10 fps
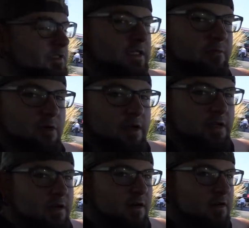Just keep
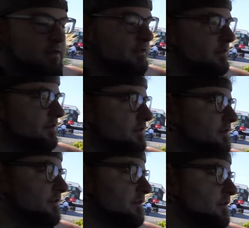working hard.
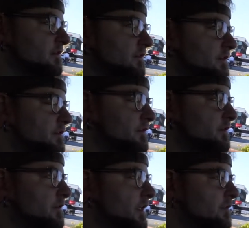You'll,
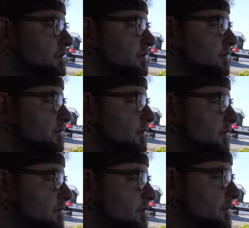you'll get what you
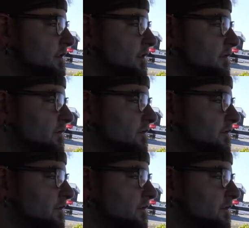get what you deserve.